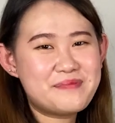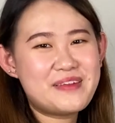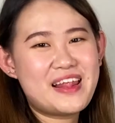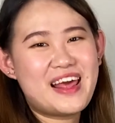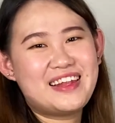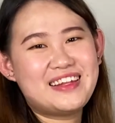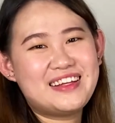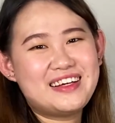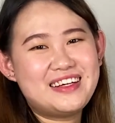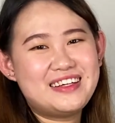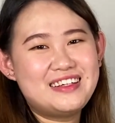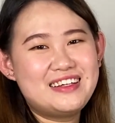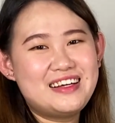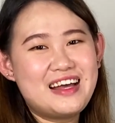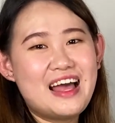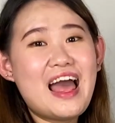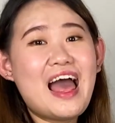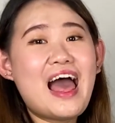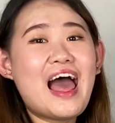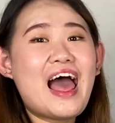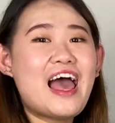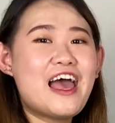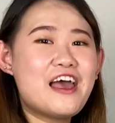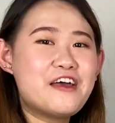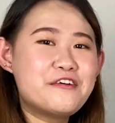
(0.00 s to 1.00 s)
Planner.
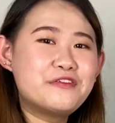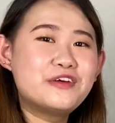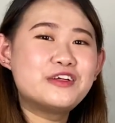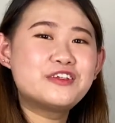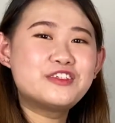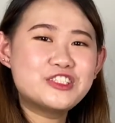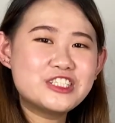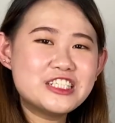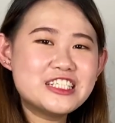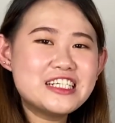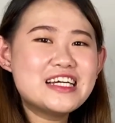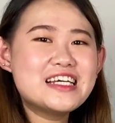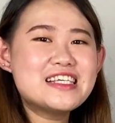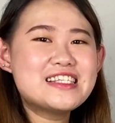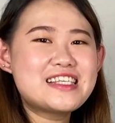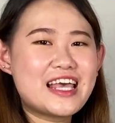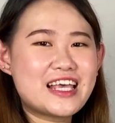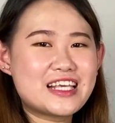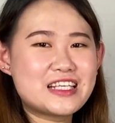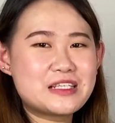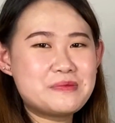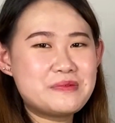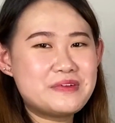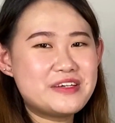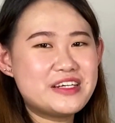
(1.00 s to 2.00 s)
I have a 3 years
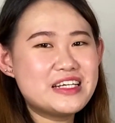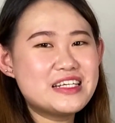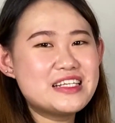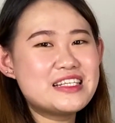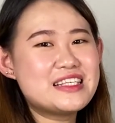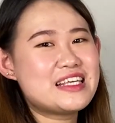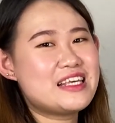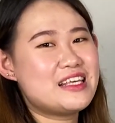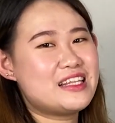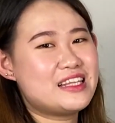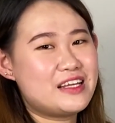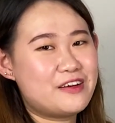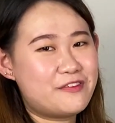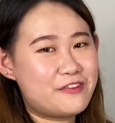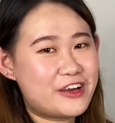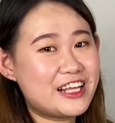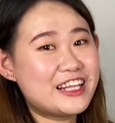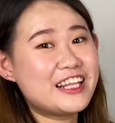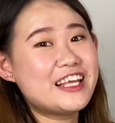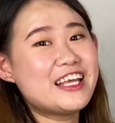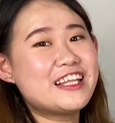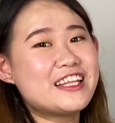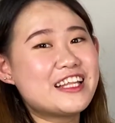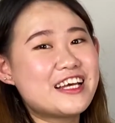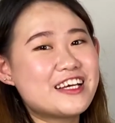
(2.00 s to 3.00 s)
experience in the
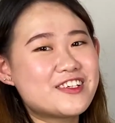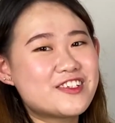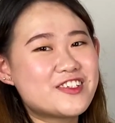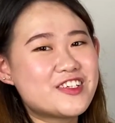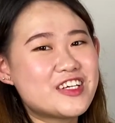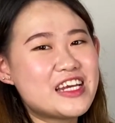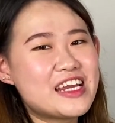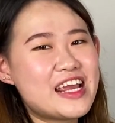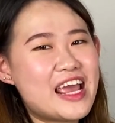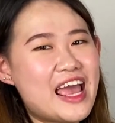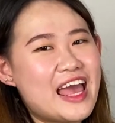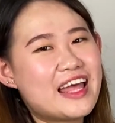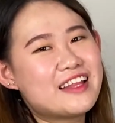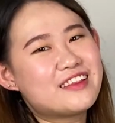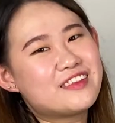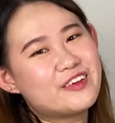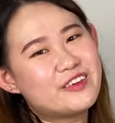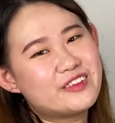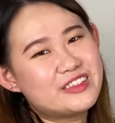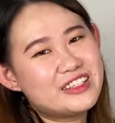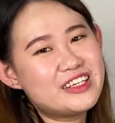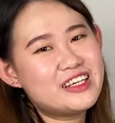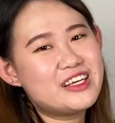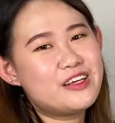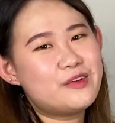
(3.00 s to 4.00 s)
wedding industry and
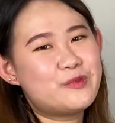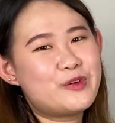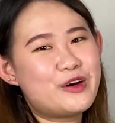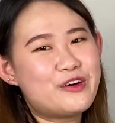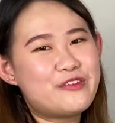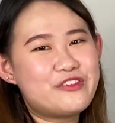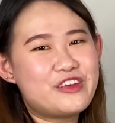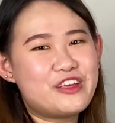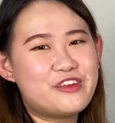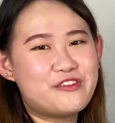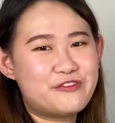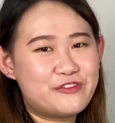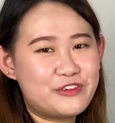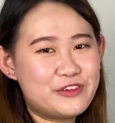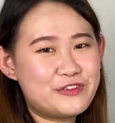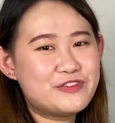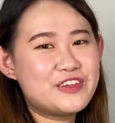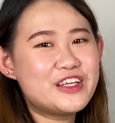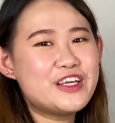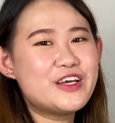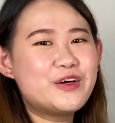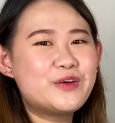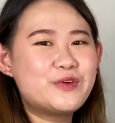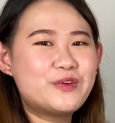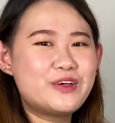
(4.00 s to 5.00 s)
total involved in
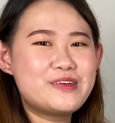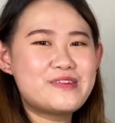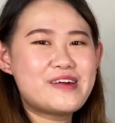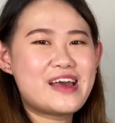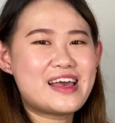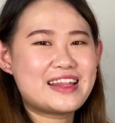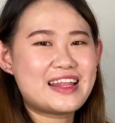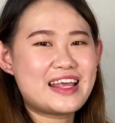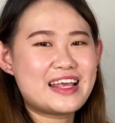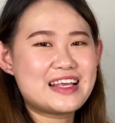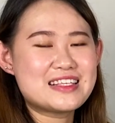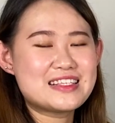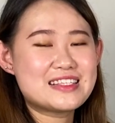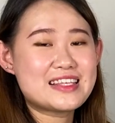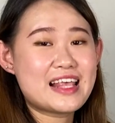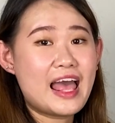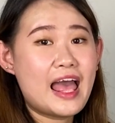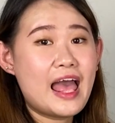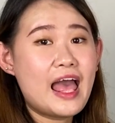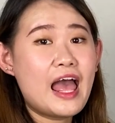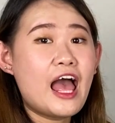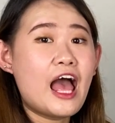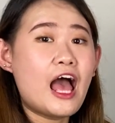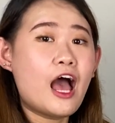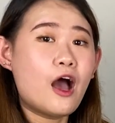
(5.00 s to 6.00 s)
50 over weddings.
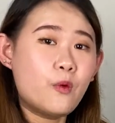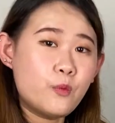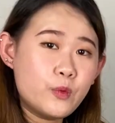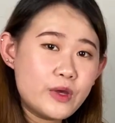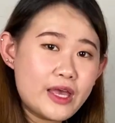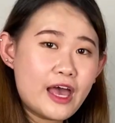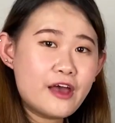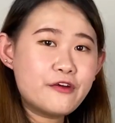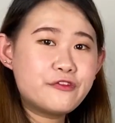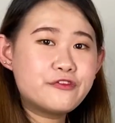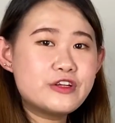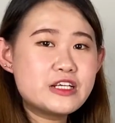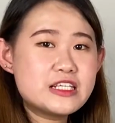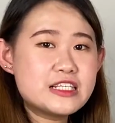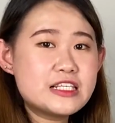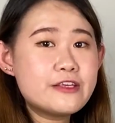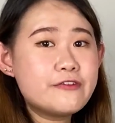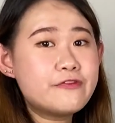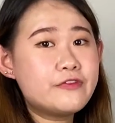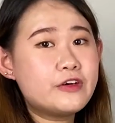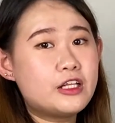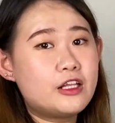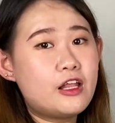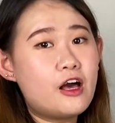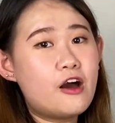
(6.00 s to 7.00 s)
We have received
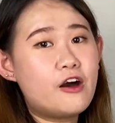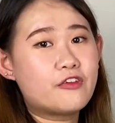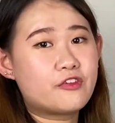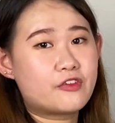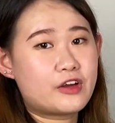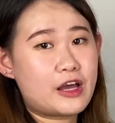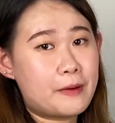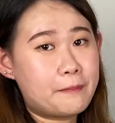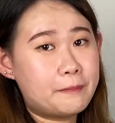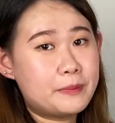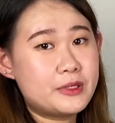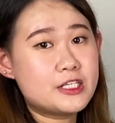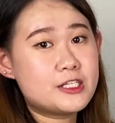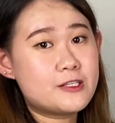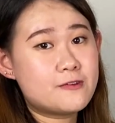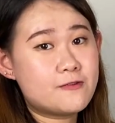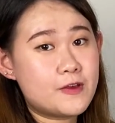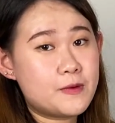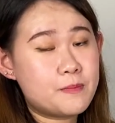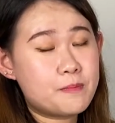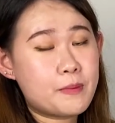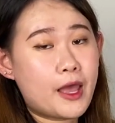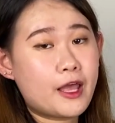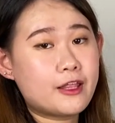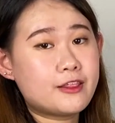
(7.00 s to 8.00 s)
a lot of couples
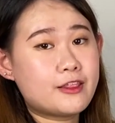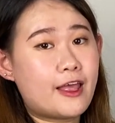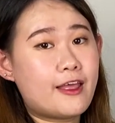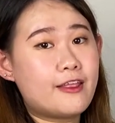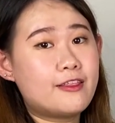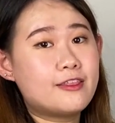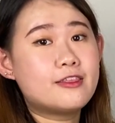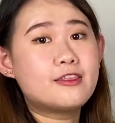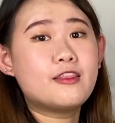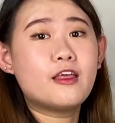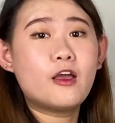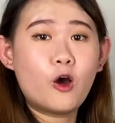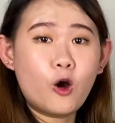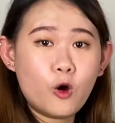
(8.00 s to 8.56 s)
feedback that they